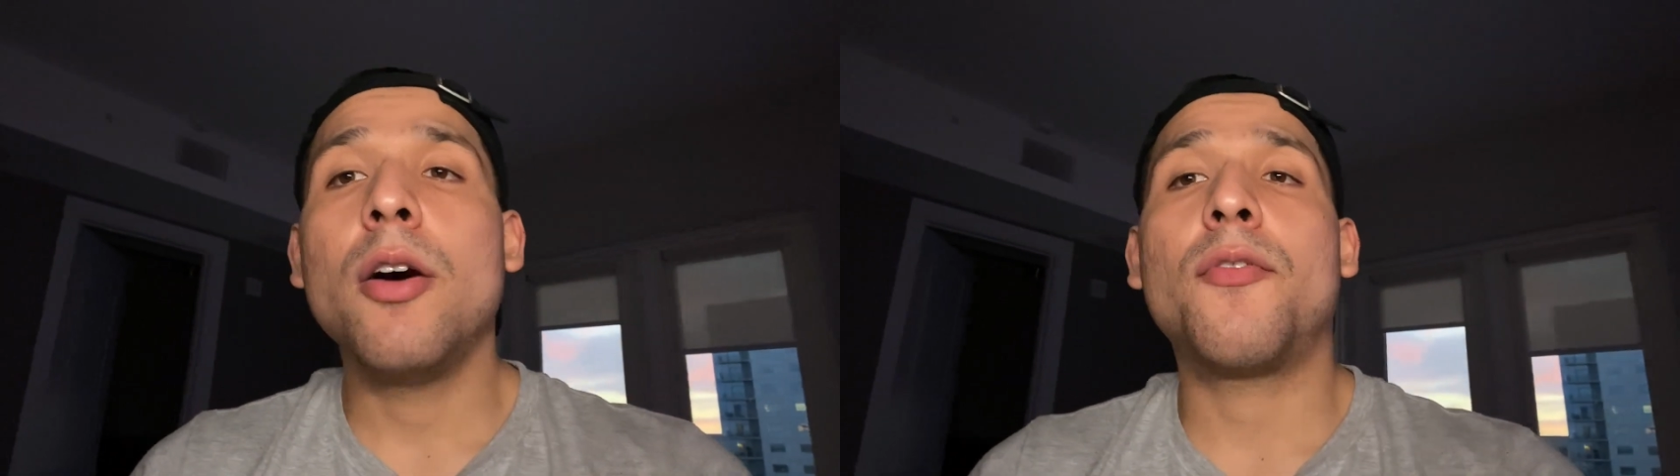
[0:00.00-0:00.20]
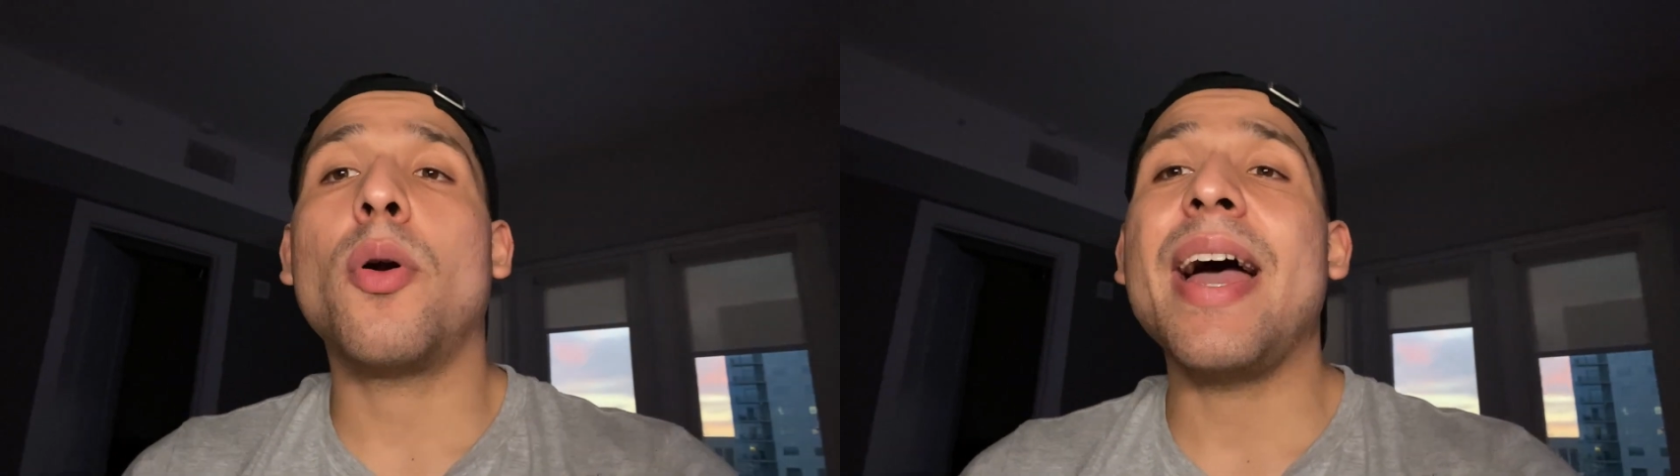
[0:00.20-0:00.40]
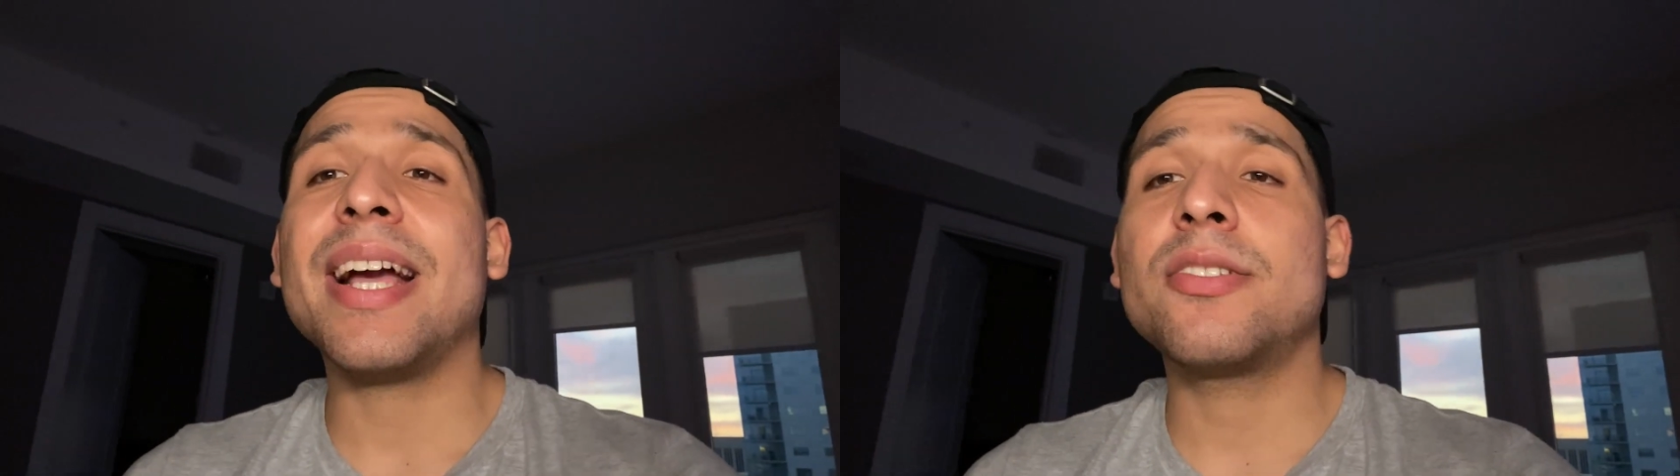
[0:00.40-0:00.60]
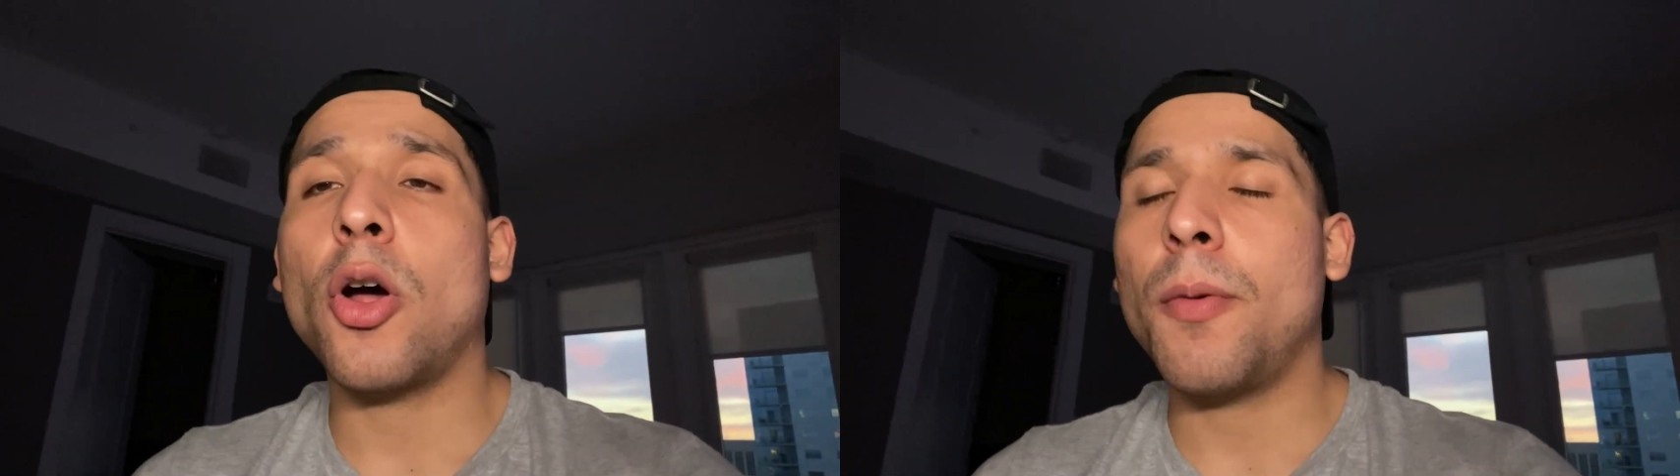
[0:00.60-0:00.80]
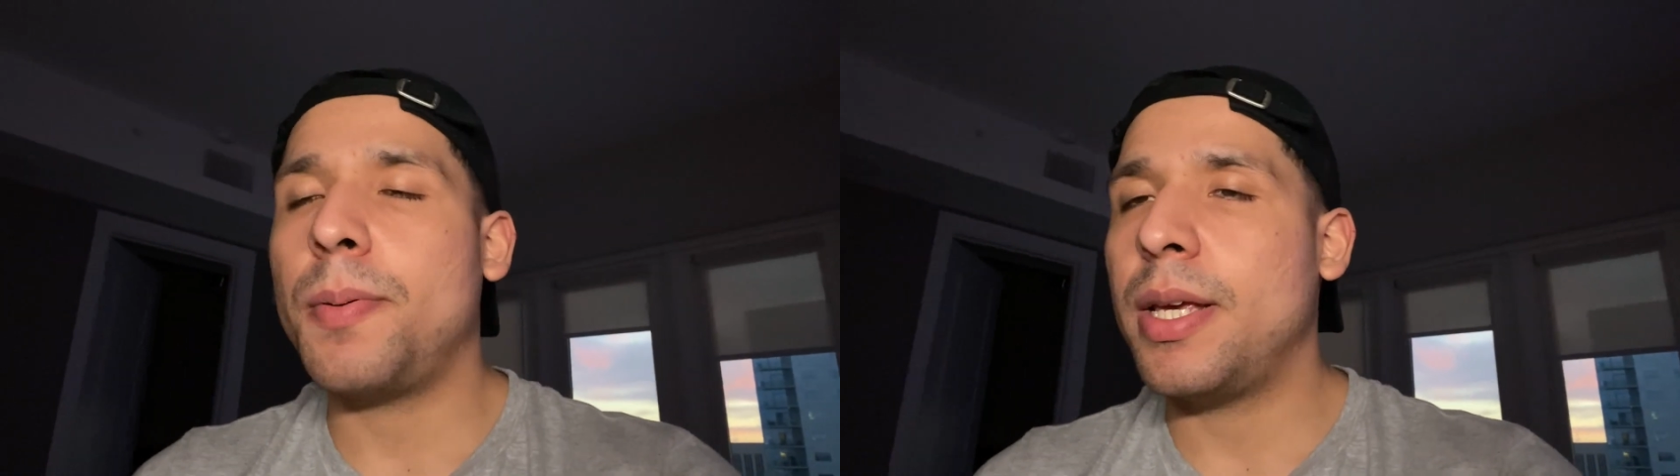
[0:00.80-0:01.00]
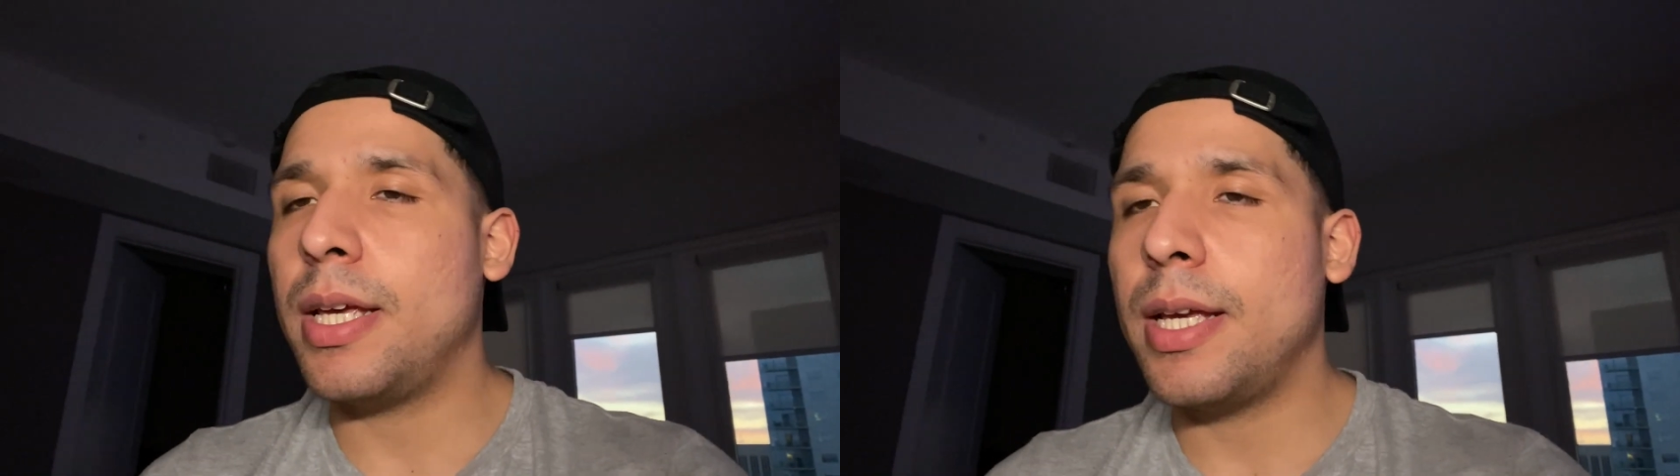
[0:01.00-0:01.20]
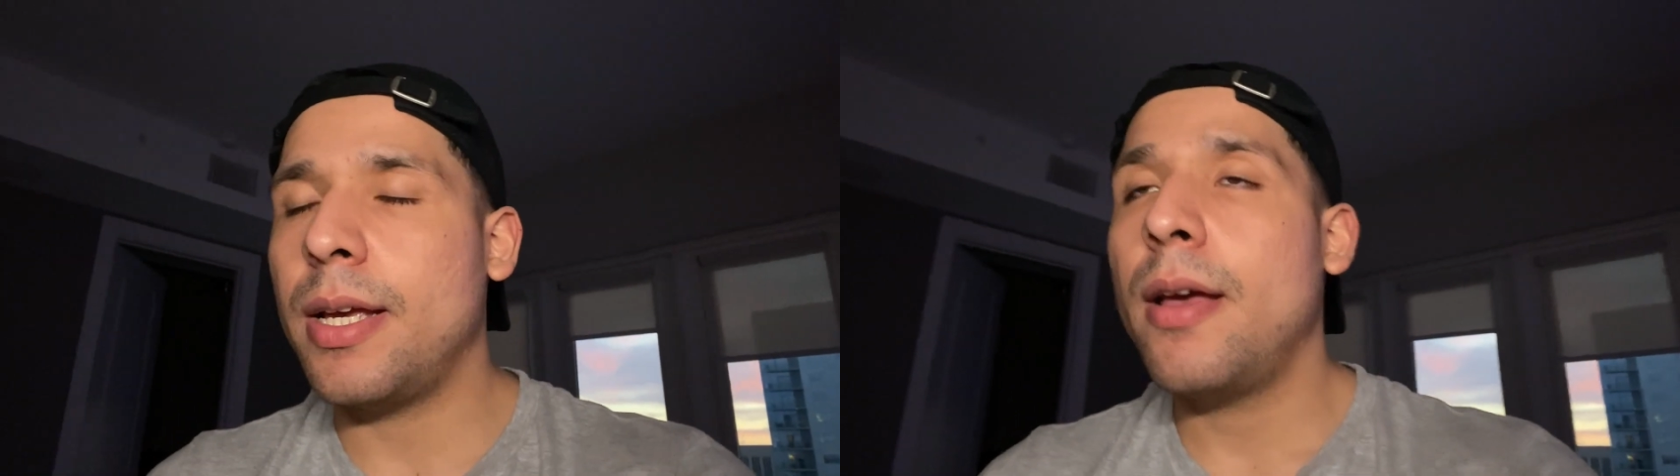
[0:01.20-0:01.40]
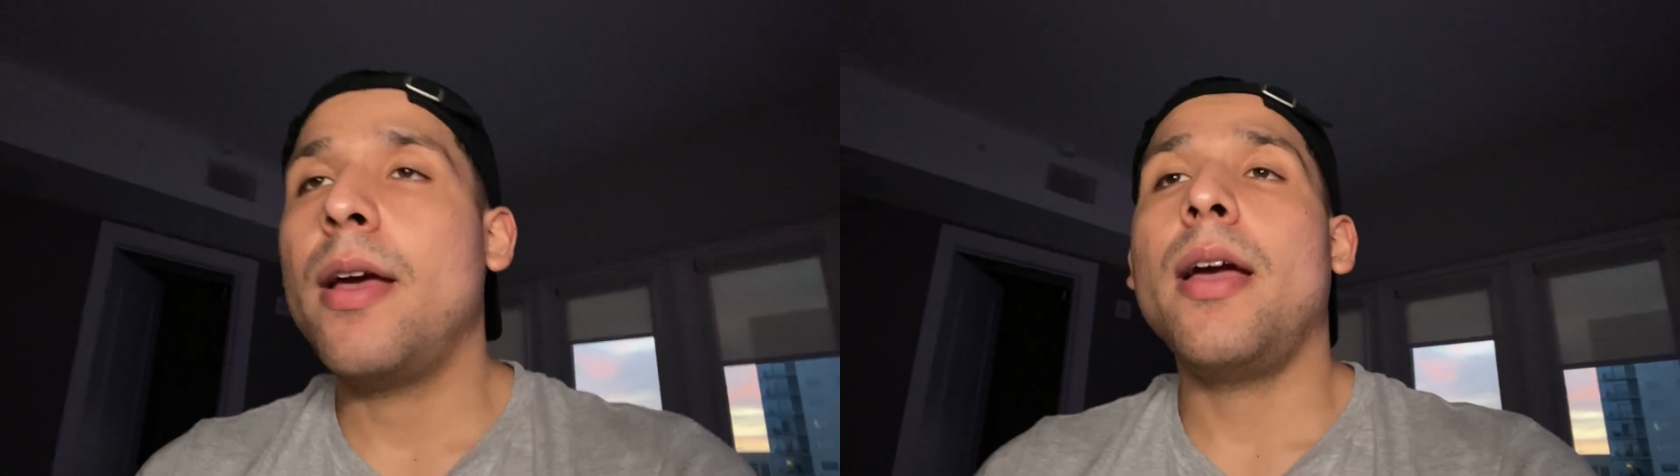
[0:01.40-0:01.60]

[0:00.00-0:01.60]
for XRP